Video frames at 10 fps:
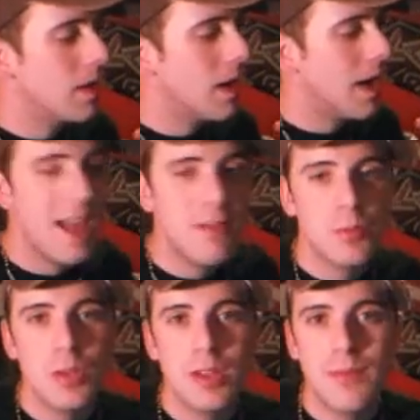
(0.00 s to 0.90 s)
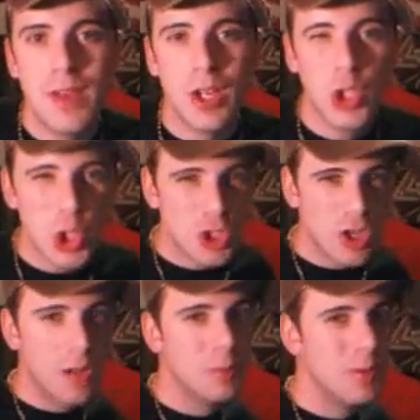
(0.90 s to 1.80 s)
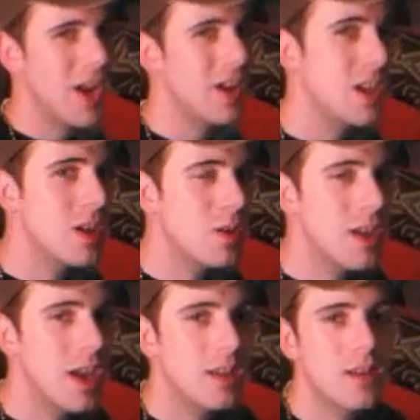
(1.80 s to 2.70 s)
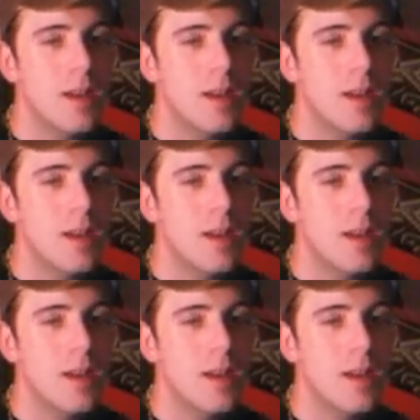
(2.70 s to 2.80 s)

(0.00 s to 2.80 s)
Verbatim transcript: I haven't really found a good job around here yet.